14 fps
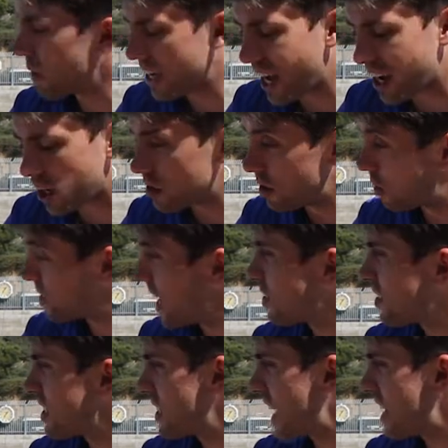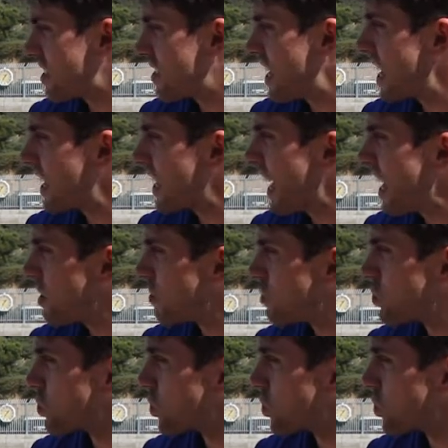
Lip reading: we got to close out these last 10 games